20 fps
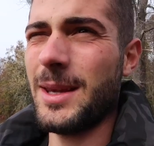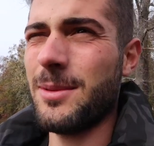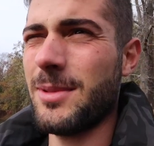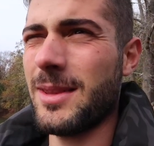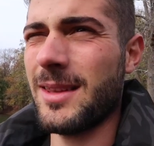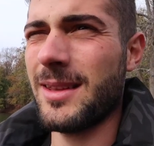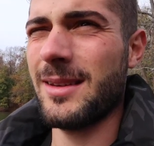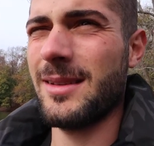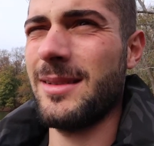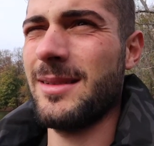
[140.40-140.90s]
maybe
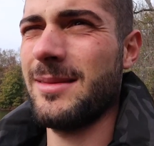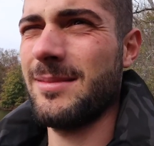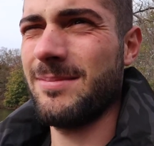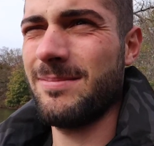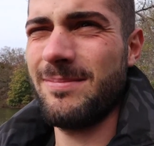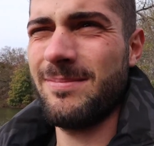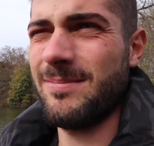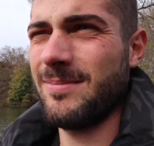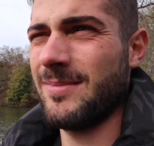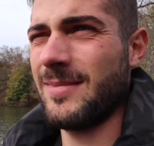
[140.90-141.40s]
the
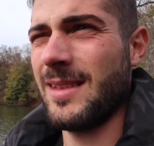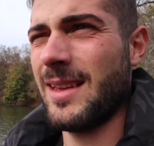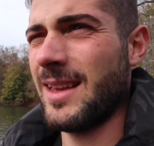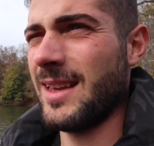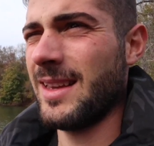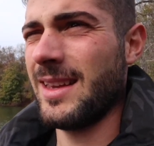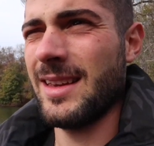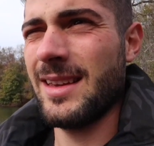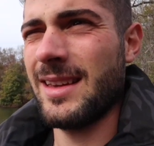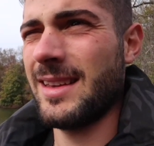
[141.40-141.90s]

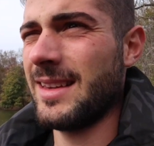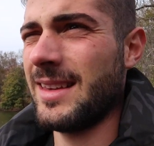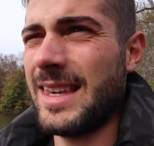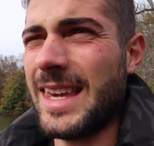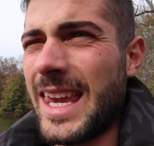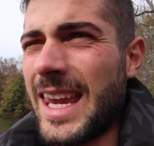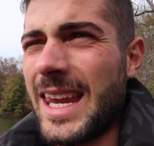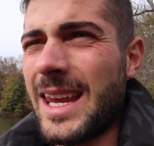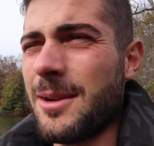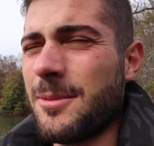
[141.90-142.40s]

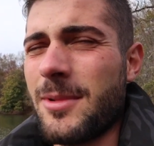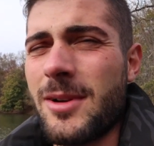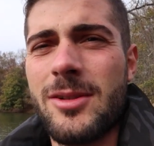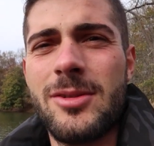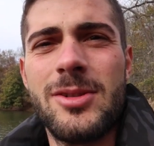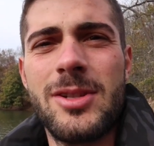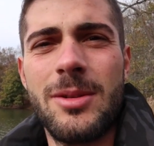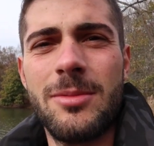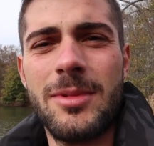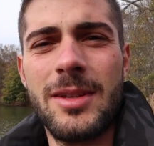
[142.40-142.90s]
camera
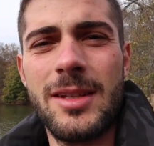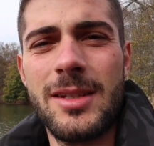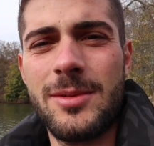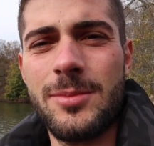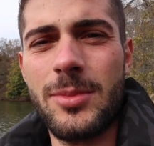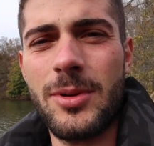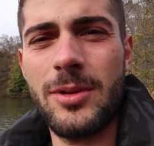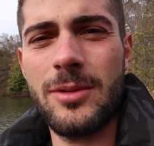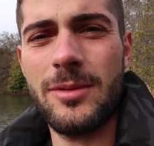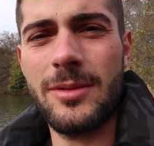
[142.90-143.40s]
or something is
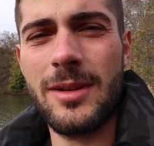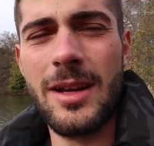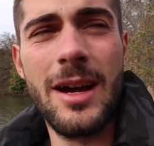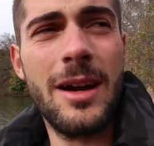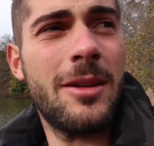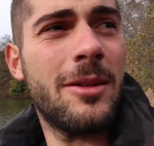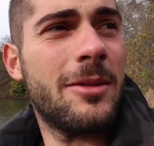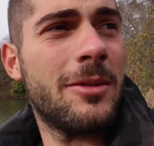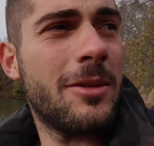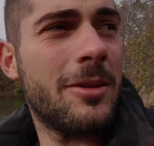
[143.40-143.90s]
broken,
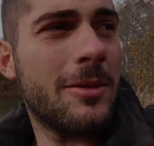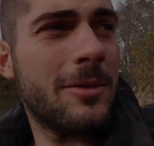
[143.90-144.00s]
I don't